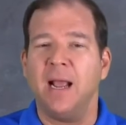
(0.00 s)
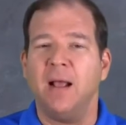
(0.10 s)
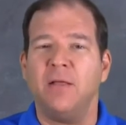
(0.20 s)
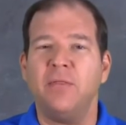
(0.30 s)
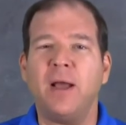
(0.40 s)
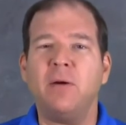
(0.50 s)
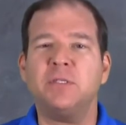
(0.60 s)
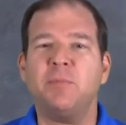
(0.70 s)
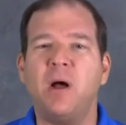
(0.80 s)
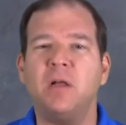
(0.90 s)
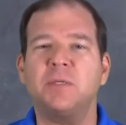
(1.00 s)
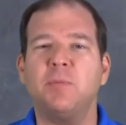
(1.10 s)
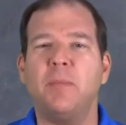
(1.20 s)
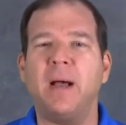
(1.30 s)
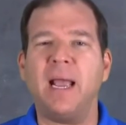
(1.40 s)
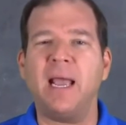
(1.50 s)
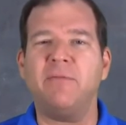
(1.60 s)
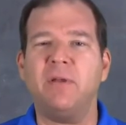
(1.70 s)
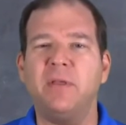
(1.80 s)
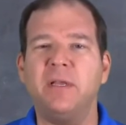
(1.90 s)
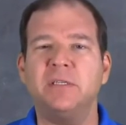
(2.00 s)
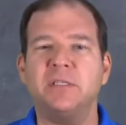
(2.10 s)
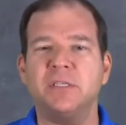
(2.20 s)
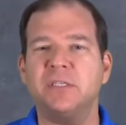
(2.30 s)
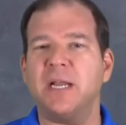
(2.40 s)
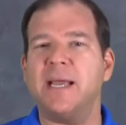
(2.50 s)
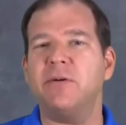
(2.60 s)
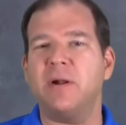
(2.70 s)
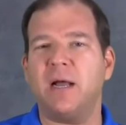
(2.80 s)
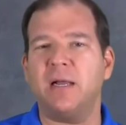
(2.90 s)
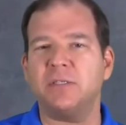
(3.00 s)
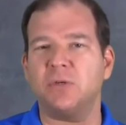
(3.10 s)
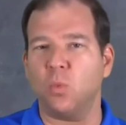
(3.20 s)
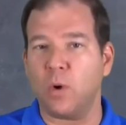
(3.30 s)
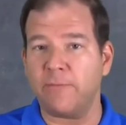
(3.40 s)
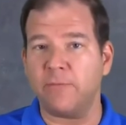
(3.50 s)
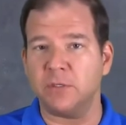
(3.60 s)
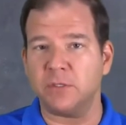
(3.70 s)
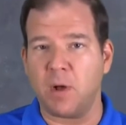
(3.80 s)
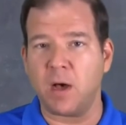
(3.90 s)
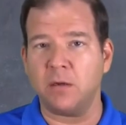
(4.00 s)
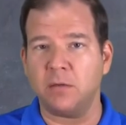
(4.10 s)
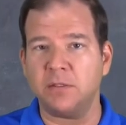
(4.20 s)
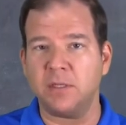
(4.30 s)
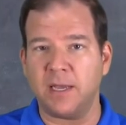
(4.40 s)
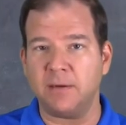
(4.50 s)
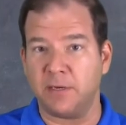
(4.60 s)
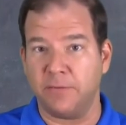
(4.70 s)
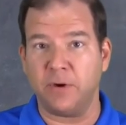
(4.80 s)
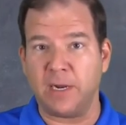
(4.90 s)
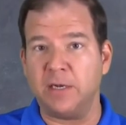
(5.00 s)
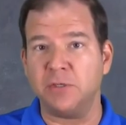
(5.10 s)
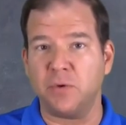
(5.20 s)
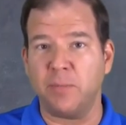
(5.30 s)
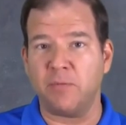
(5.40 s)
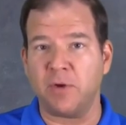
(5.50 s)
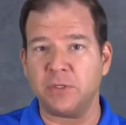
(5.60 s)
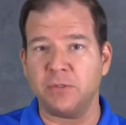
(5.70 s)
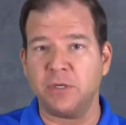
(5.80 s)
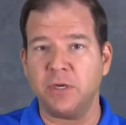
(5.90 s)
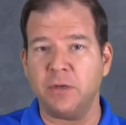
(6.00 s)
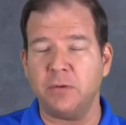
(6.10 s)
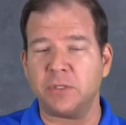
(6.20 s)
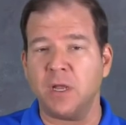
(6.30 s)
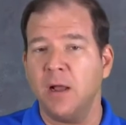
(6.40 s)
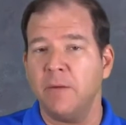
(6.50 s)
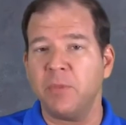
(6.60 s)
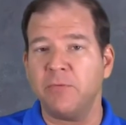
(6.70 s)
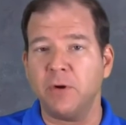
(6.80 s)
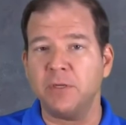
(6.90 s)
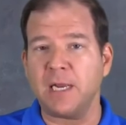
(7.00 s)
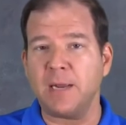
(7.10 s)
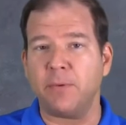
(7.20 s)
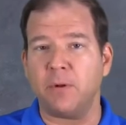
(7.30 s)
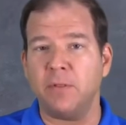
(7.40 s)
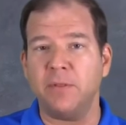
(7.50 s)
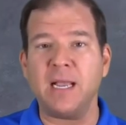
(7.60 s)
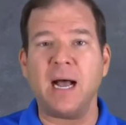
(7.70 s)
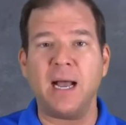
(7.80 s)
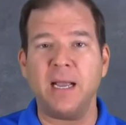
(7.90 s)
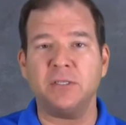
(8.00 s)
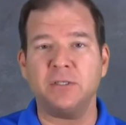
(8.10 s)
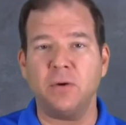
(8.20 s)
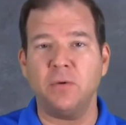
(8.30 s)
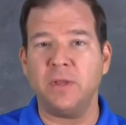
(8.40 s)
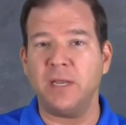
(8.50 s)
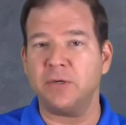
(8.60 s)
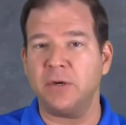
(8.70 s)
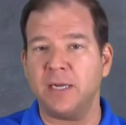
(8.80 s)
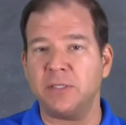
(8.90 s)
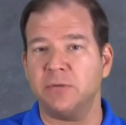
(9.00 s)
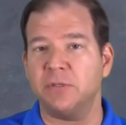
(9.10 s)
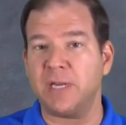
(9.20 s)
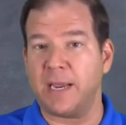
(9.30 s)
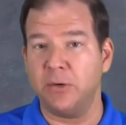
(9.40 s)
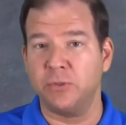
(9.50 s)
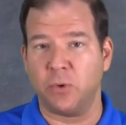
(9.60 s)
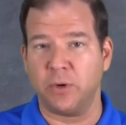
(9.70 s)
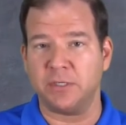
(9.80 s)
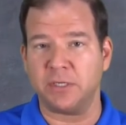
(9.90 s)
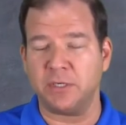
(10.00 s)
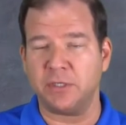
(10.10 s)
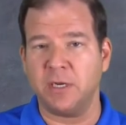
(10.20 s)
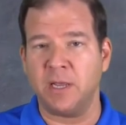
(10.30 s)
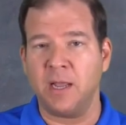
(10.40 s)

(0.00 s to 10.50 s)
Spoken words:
That was possible by having these standardized reference models that different industry professionals could use. For example, the ISO, the International Standards Organization,